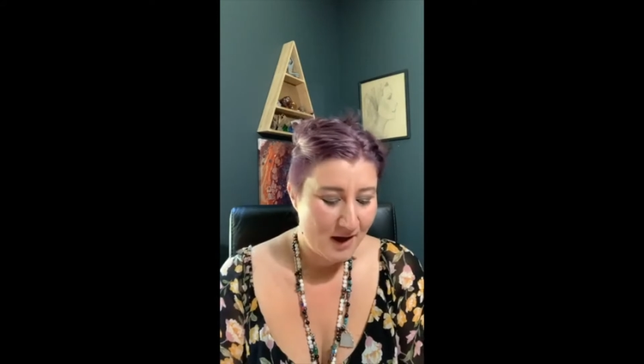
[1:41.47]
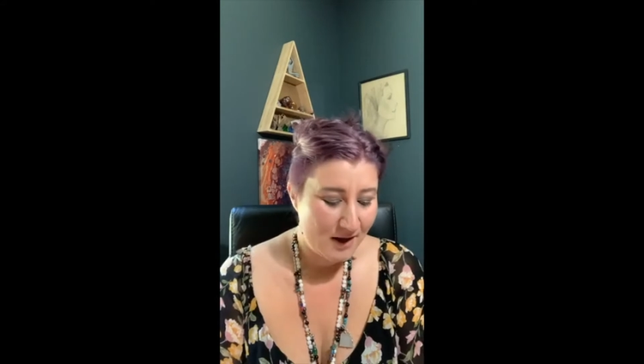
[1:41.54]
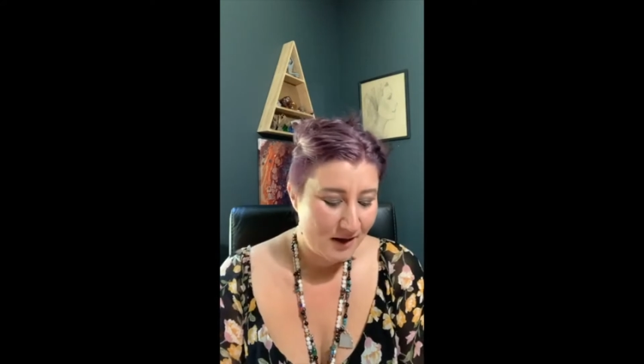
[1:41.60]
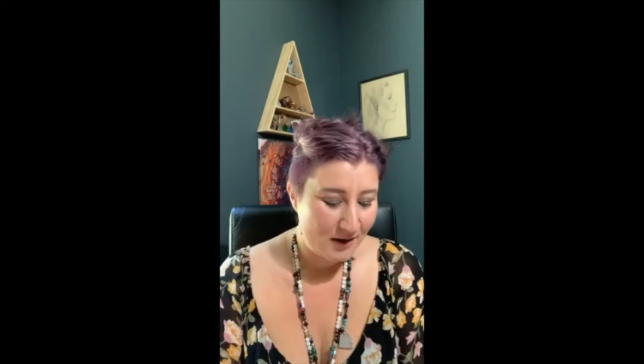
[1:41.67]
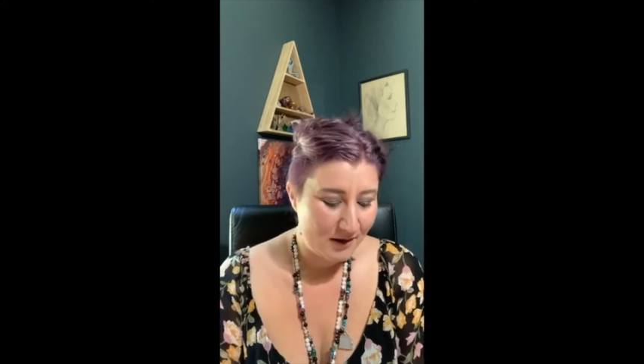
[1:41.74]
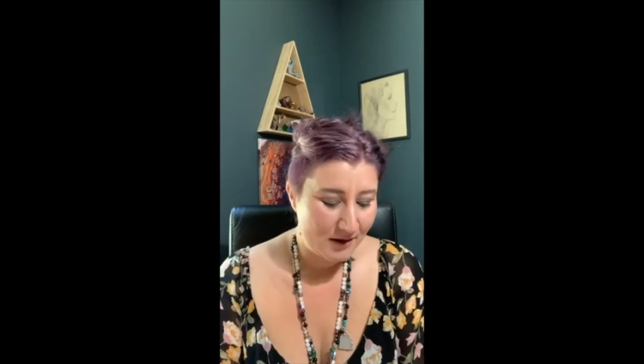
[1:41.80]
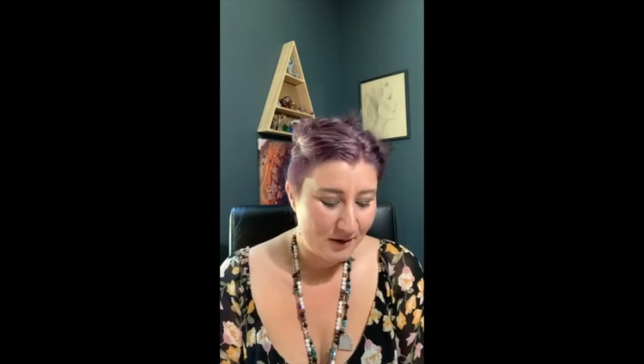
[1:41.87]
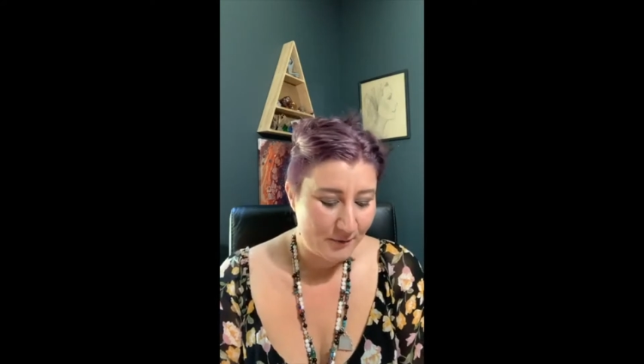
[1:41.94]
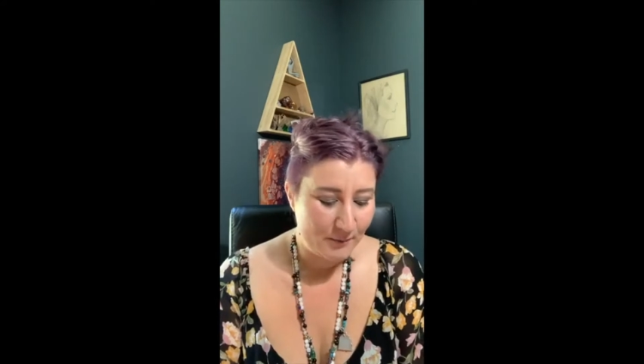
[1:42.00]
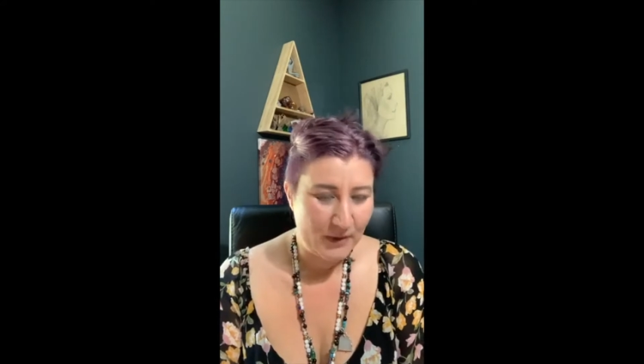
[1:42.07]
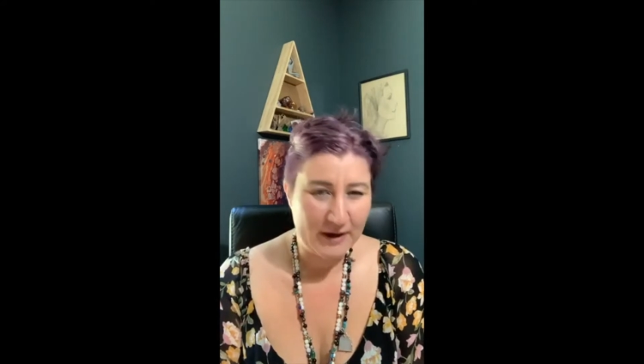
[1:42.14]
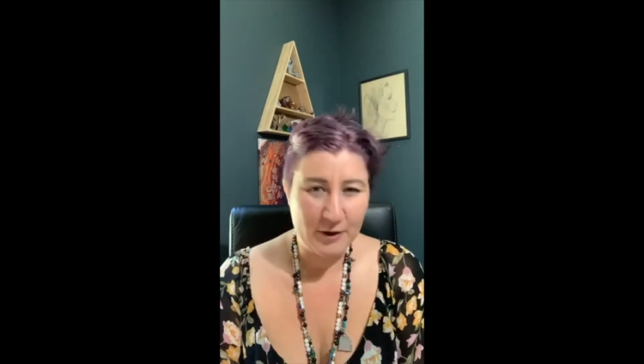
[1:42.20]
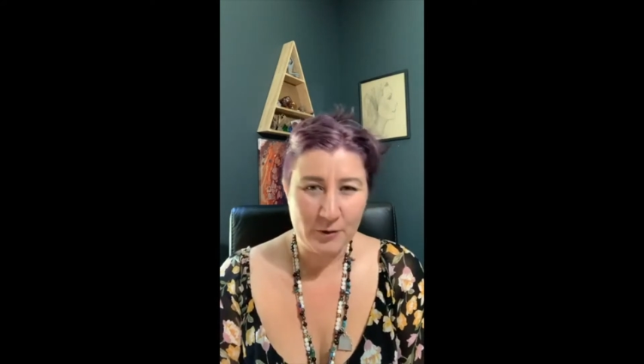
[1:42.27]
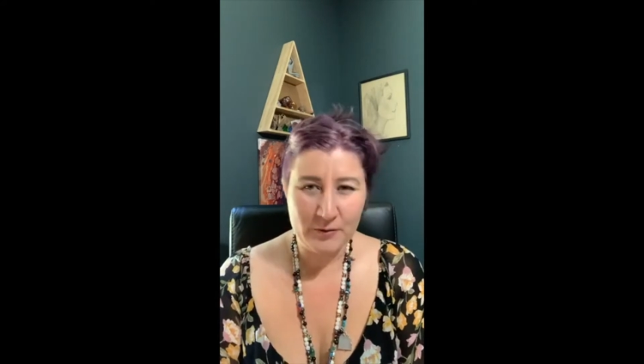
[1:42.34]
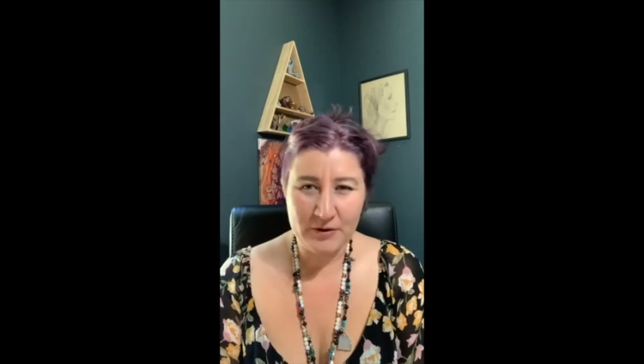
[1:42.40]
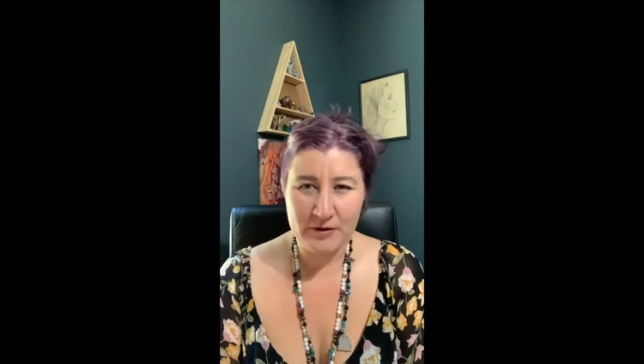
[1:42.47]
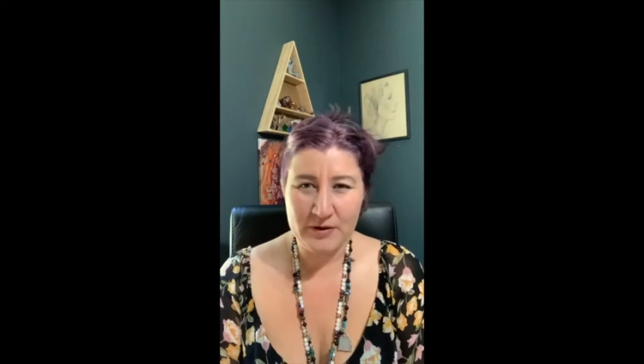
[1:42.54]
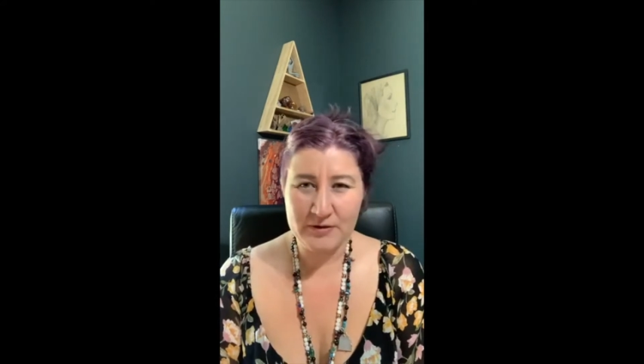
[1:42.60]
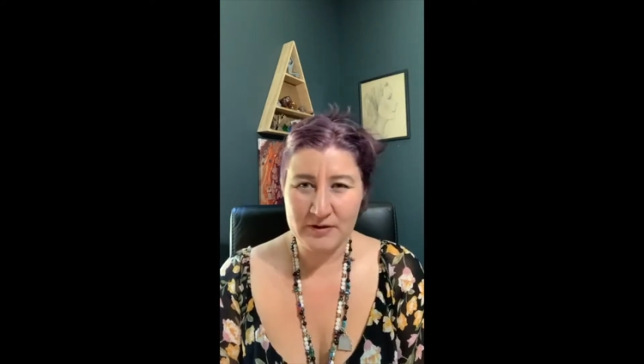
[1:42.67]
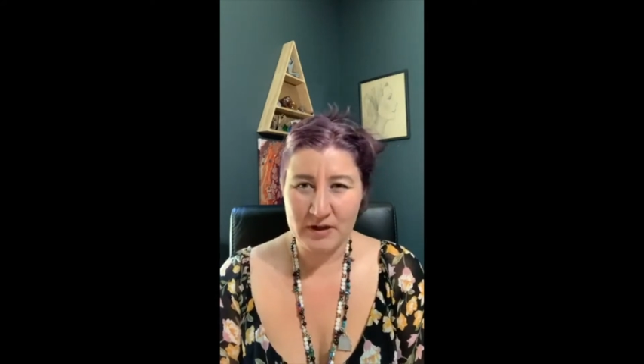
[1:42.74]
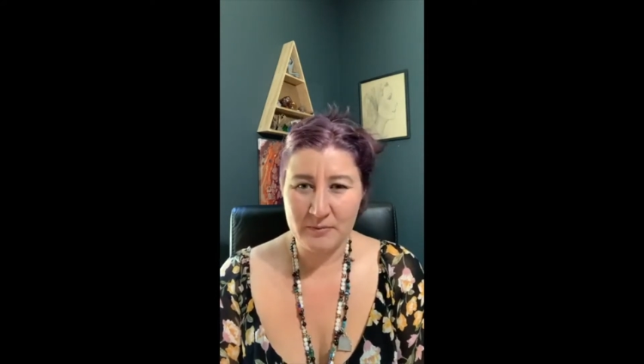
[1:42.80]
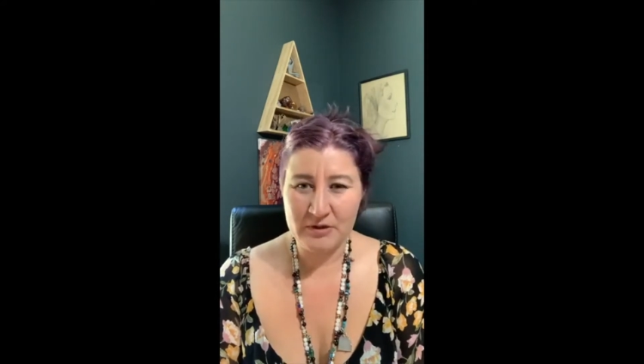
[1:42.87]
I know that there's
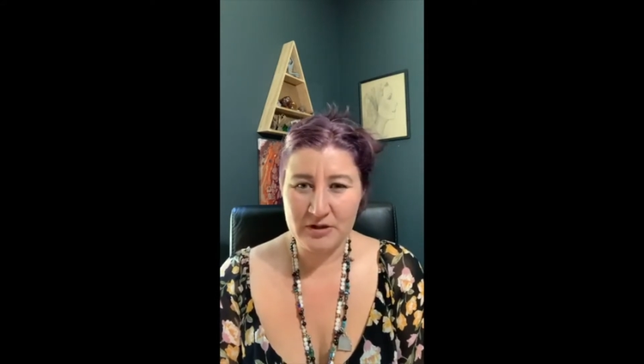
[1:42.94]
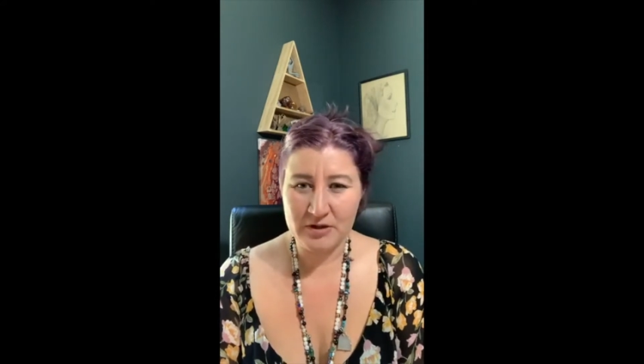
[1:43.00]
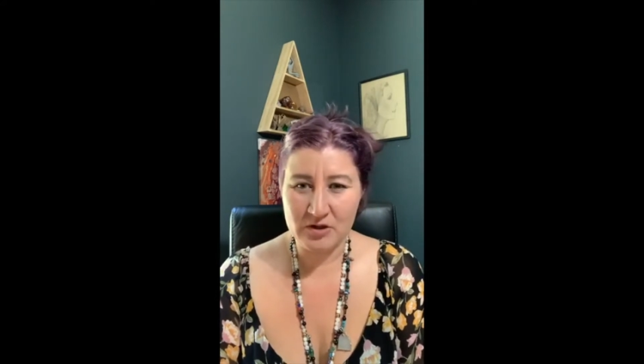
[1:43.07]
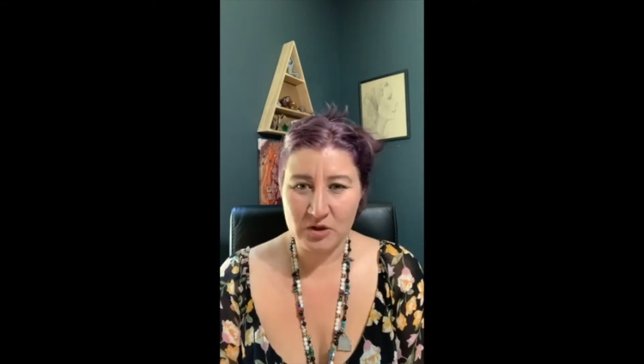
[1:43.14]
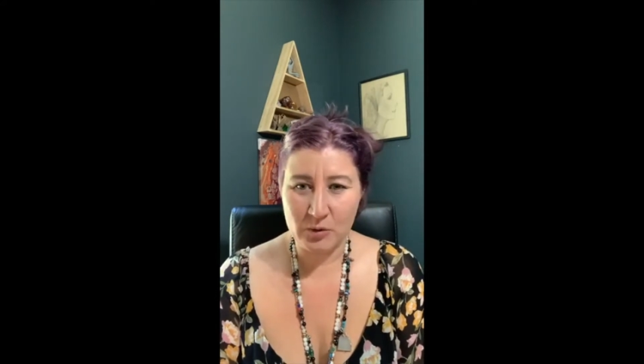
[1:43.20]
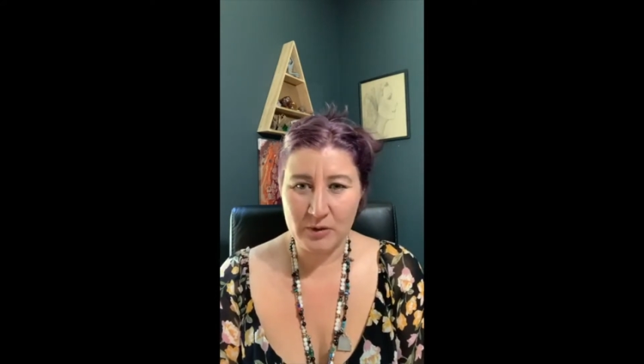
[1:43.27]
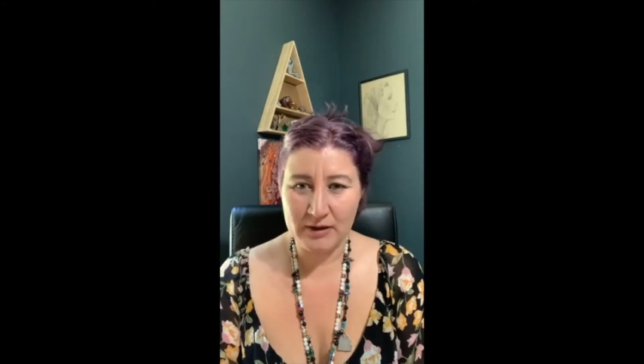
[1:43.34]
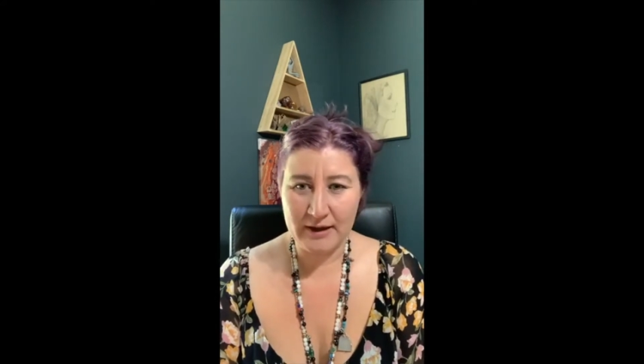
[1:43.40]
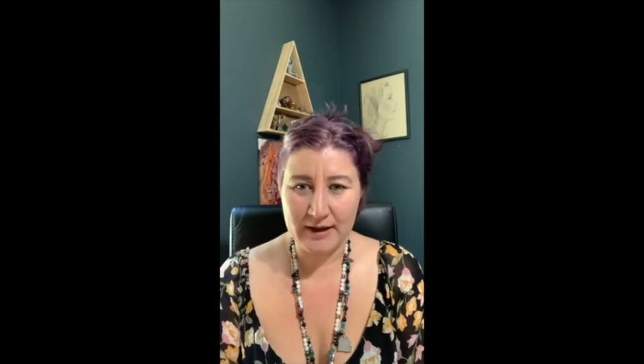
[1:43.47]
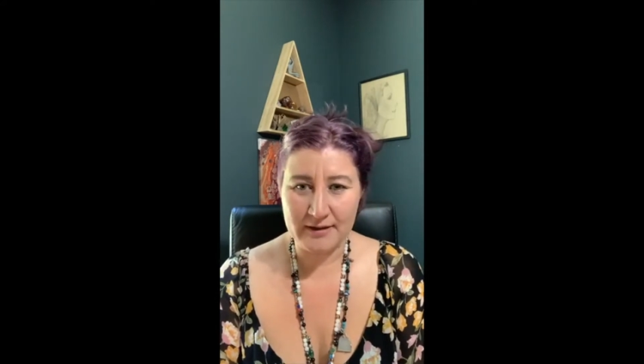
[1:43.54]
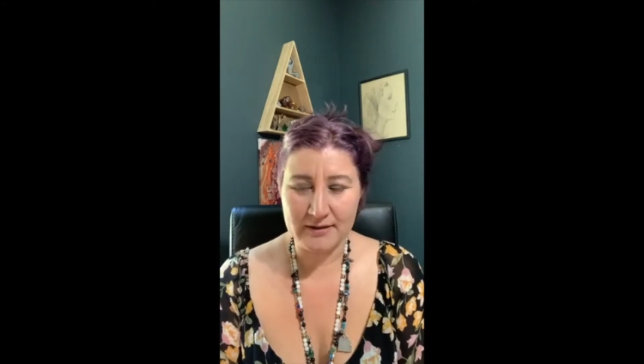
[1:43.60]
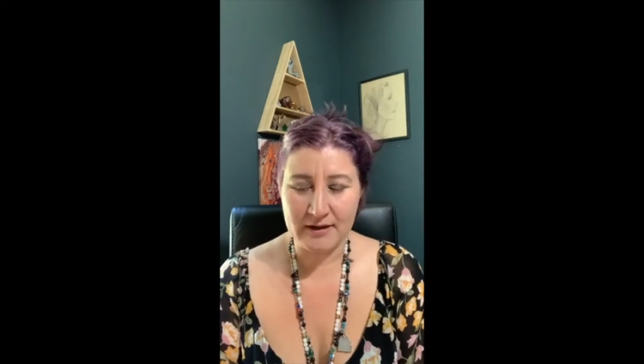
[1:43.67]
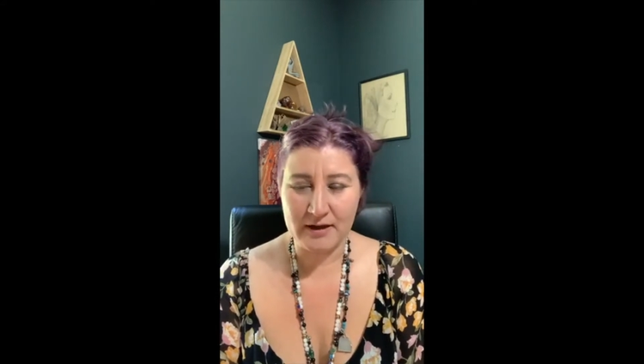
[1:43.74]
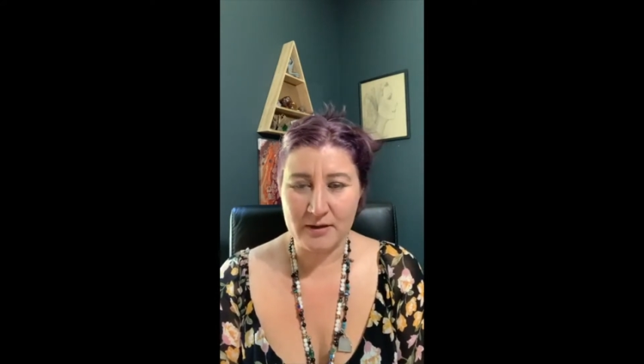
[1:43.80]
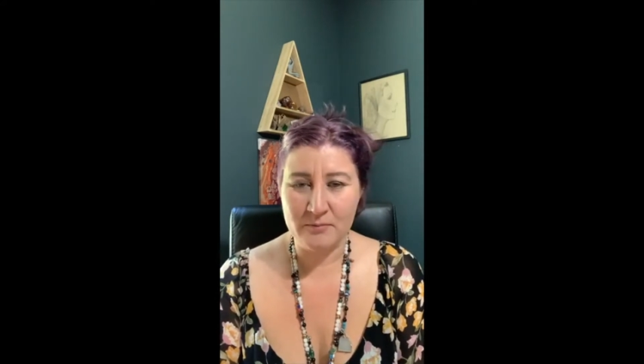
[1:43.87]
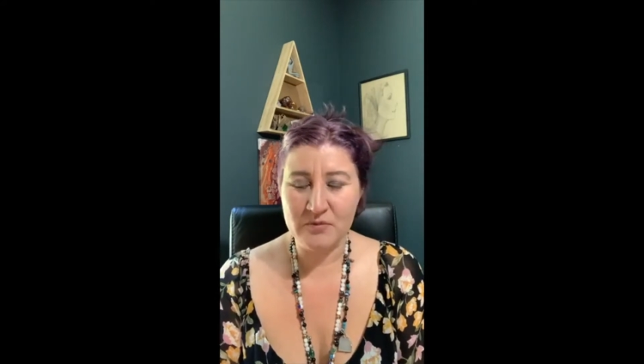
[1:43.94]
going to be a slower lag time,